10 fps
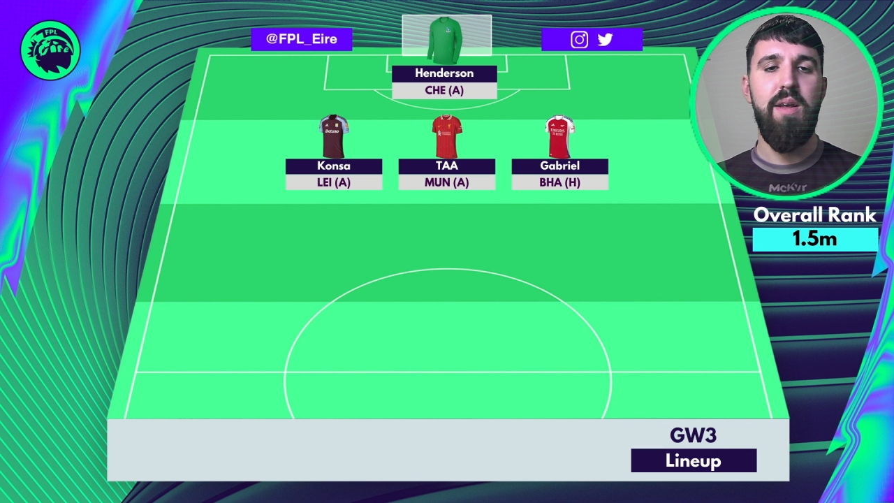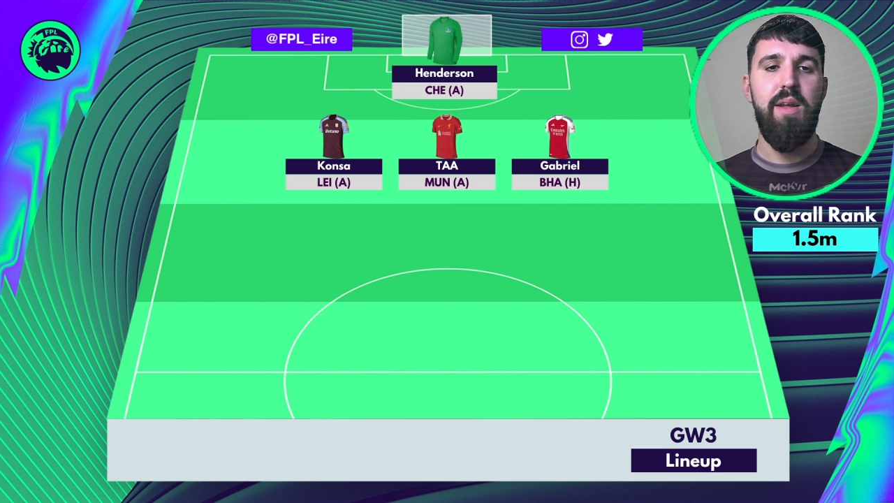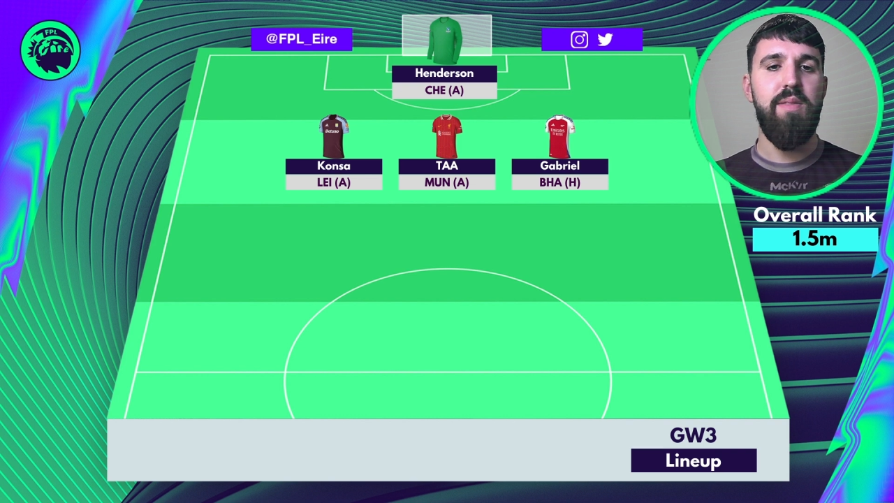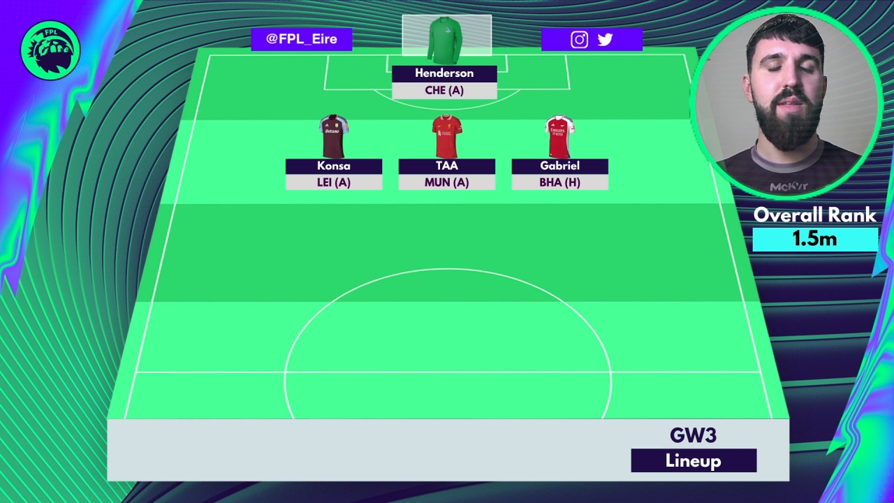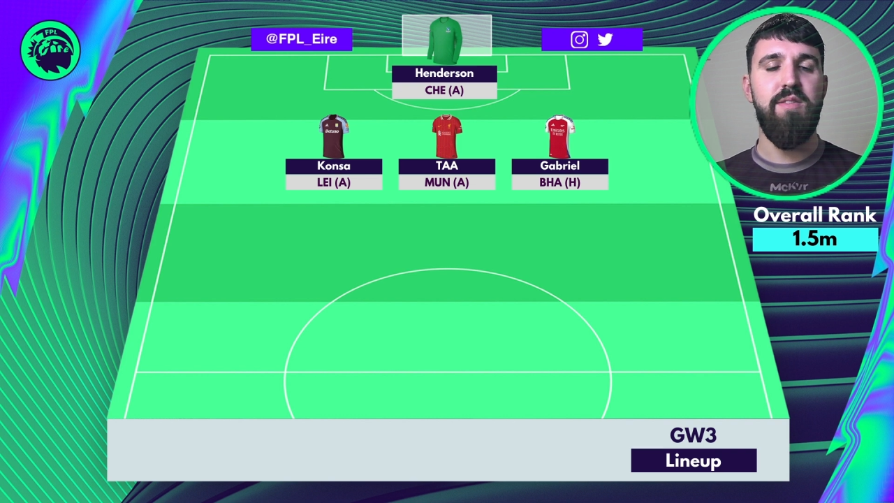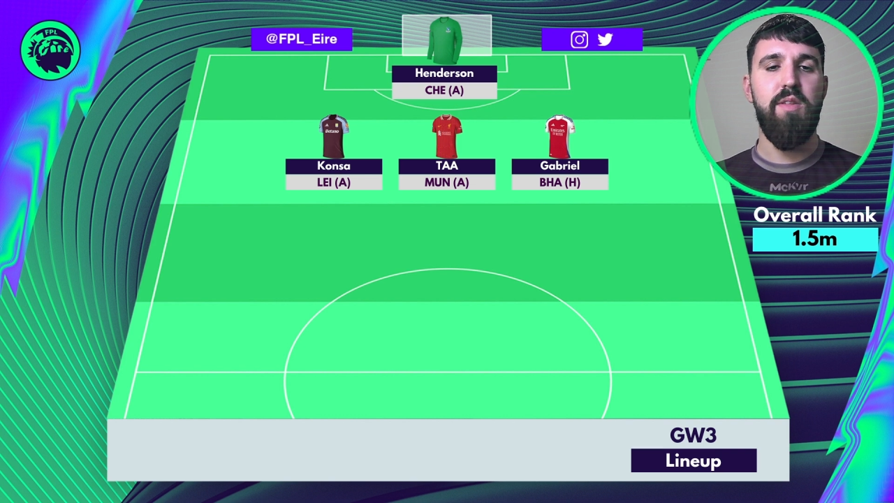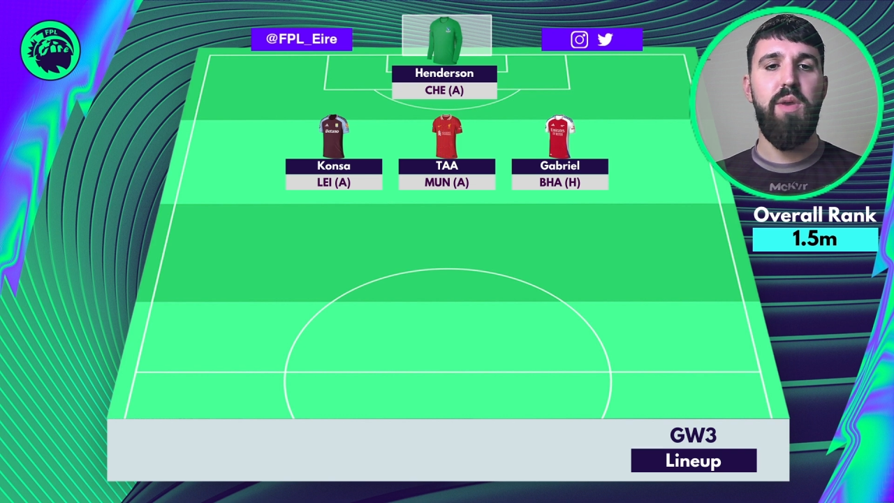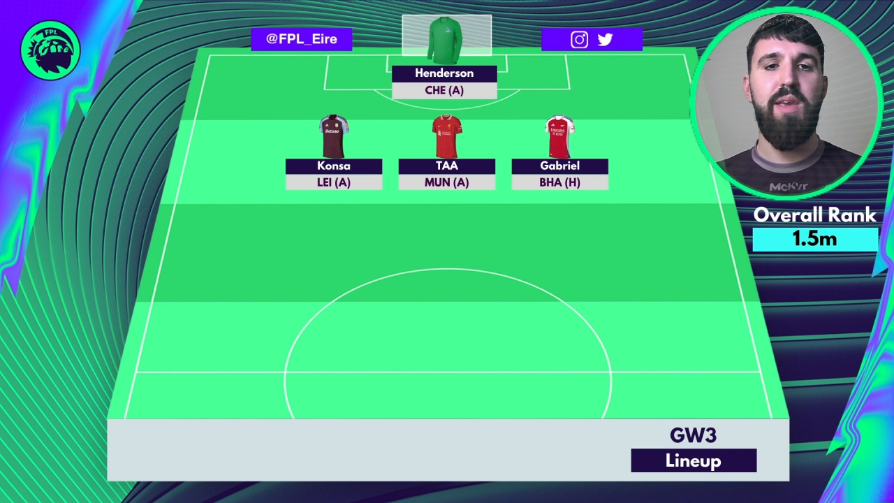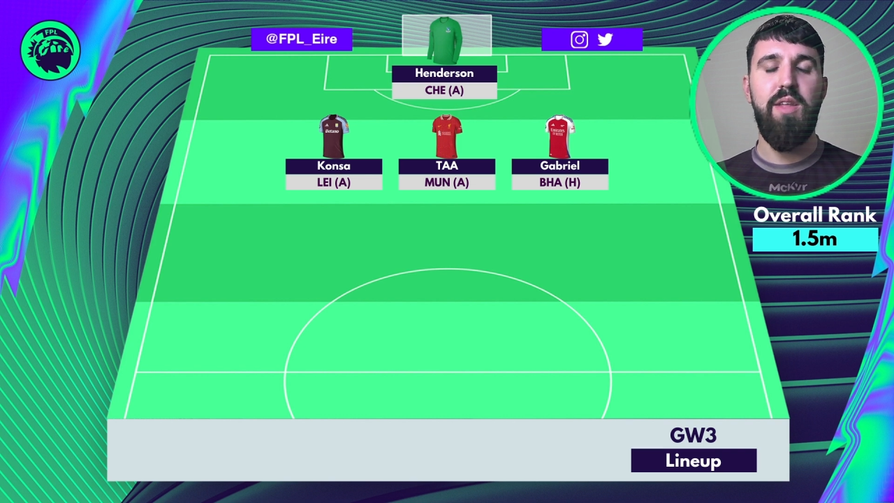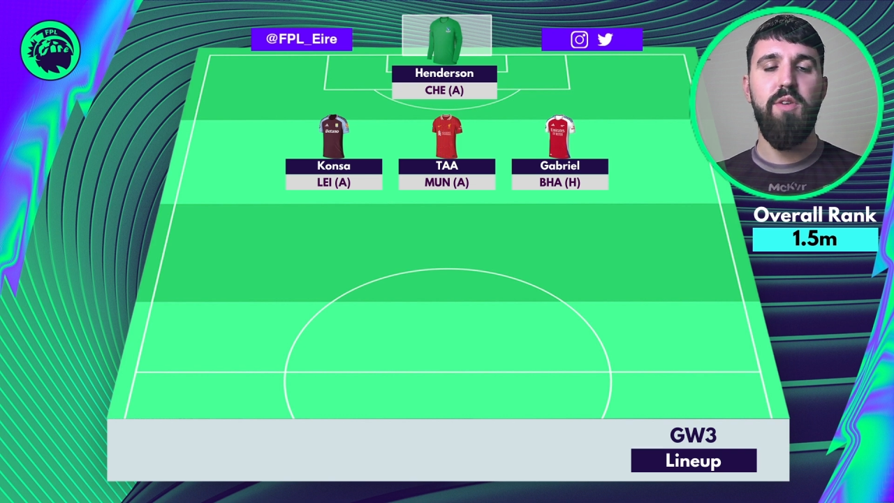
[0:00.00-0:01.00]
this is the
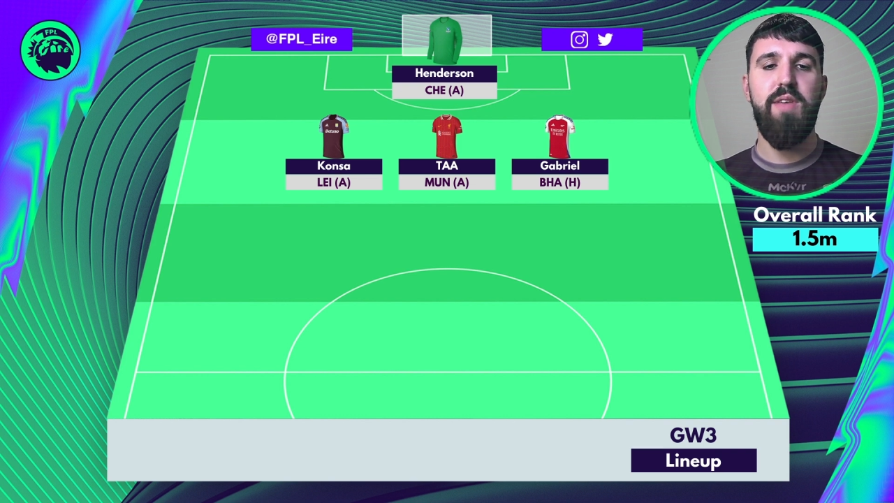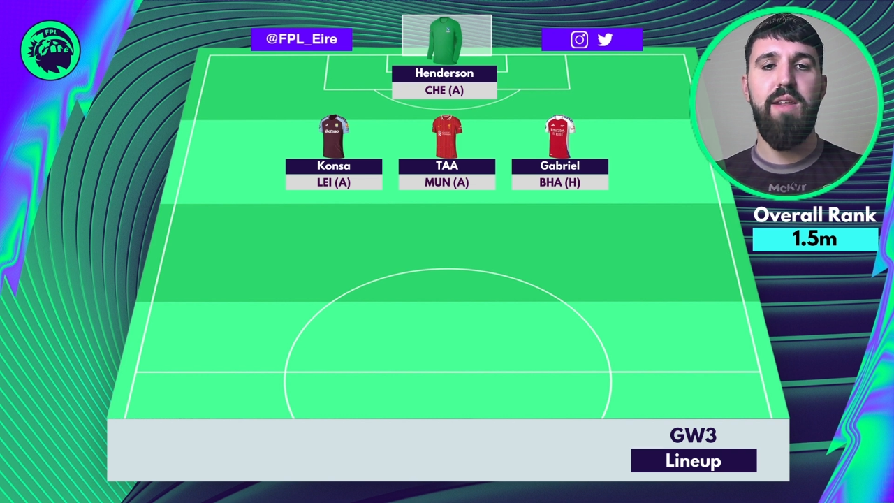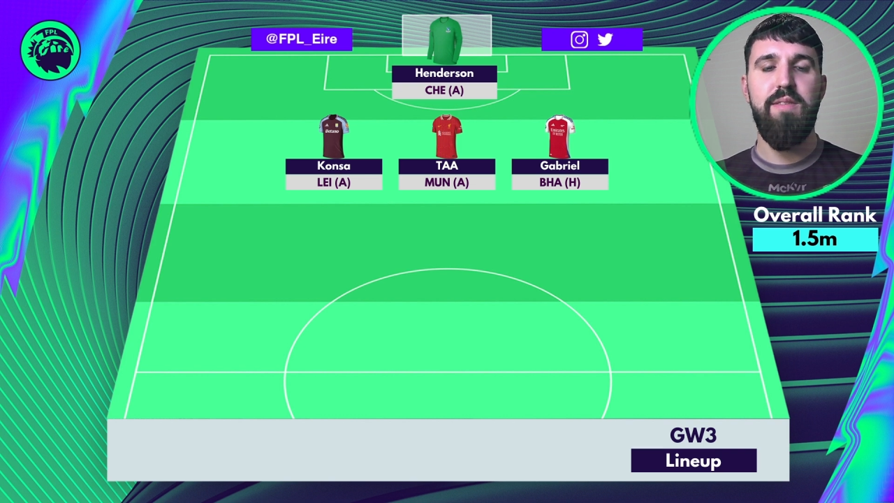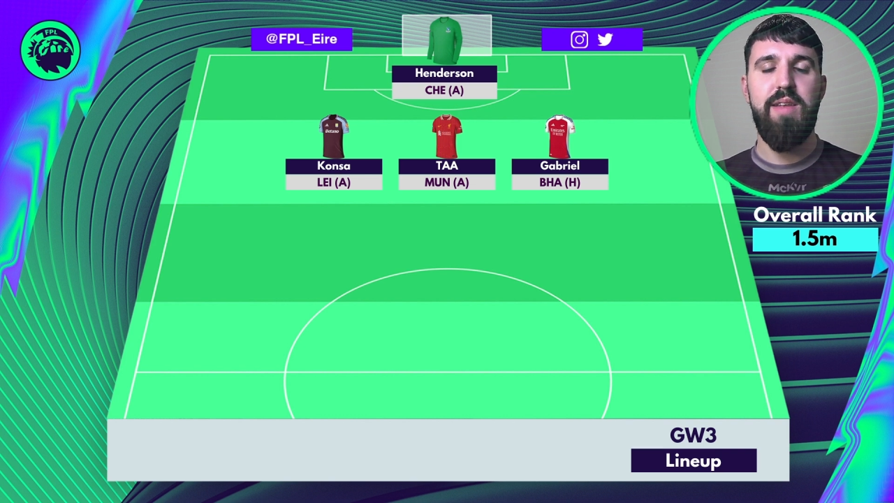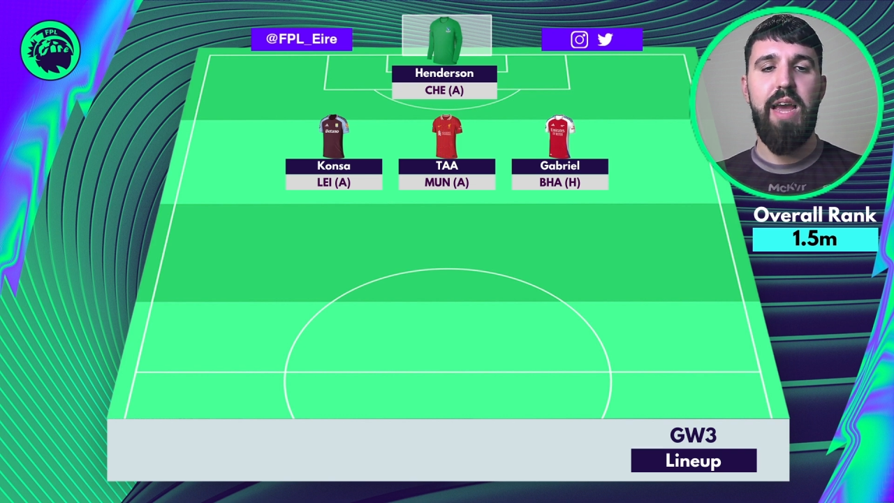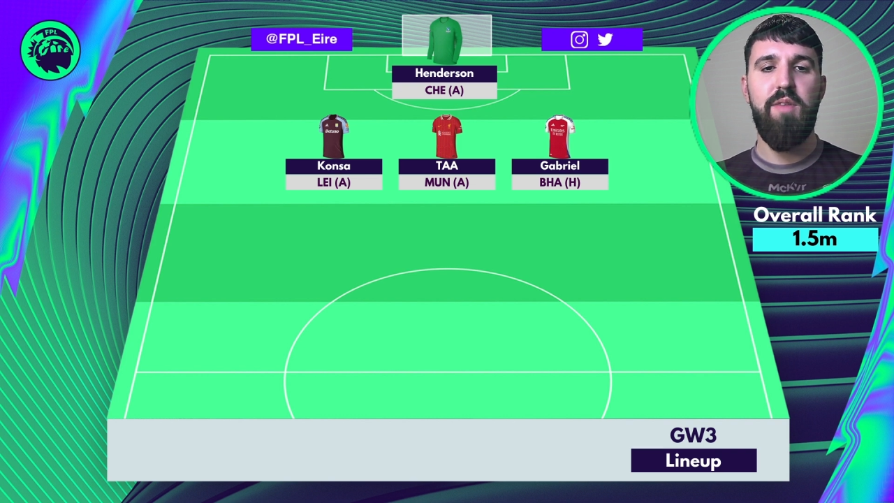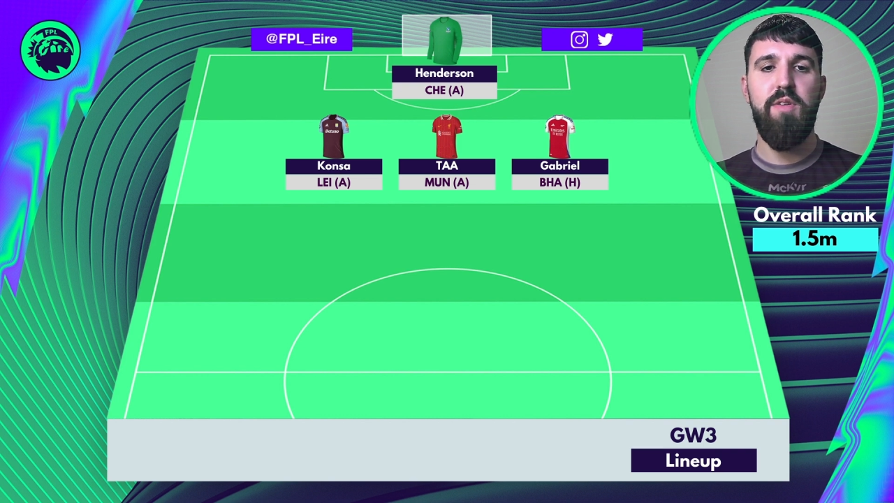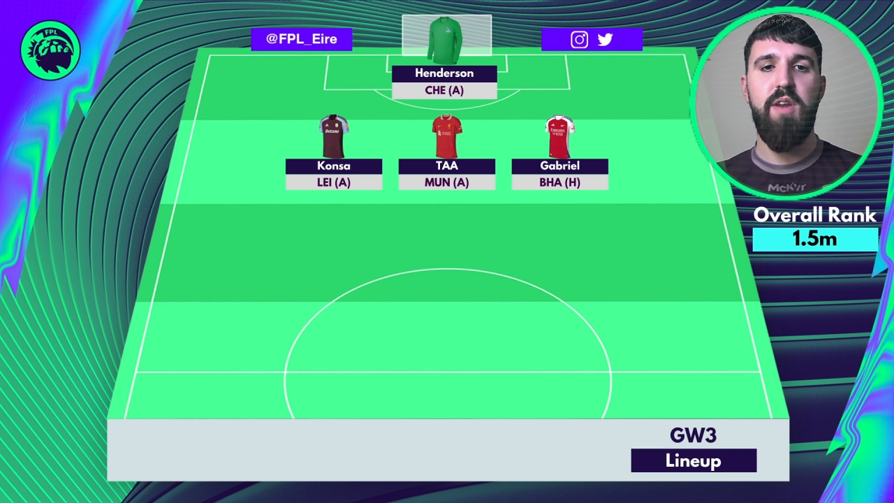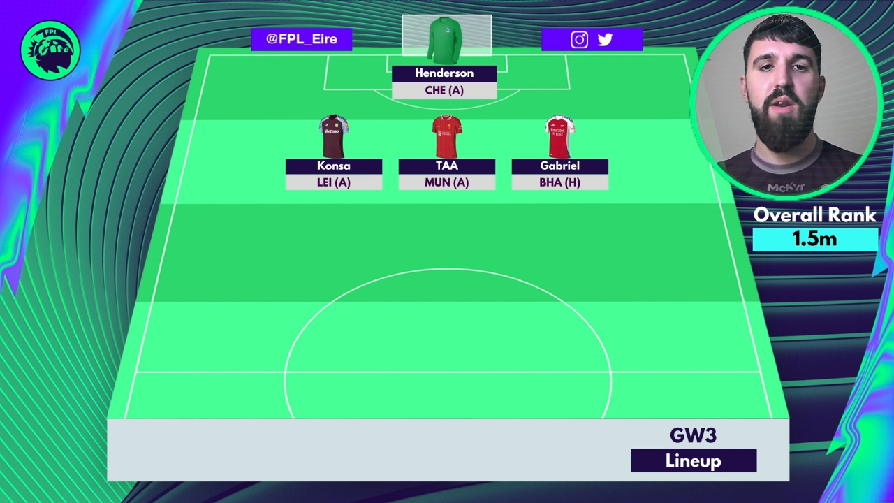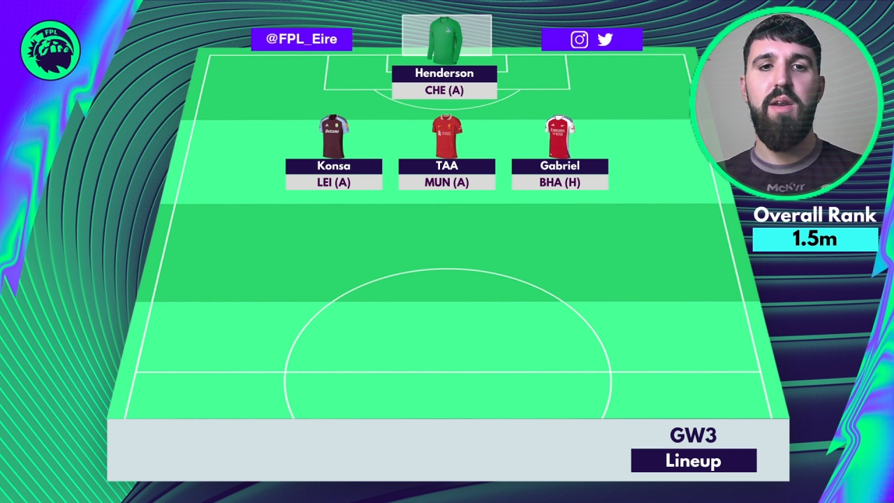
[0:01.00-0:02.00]
week he does get his attacking
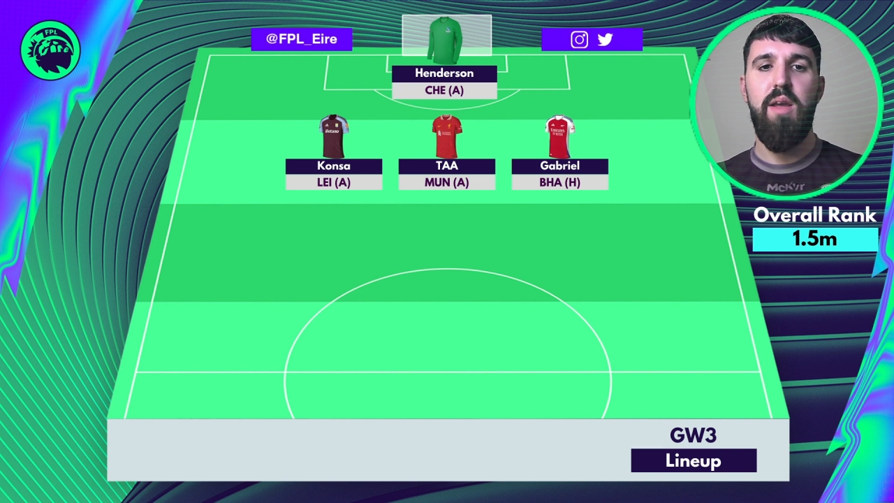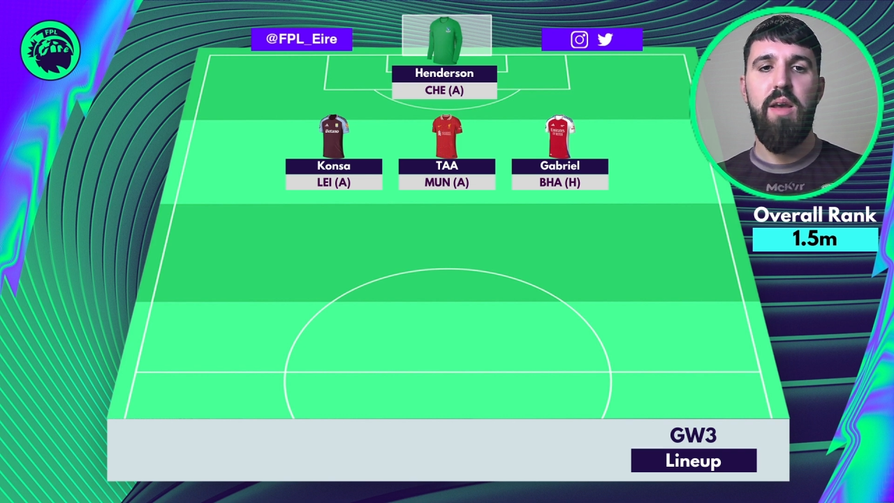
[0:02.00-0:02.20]
return.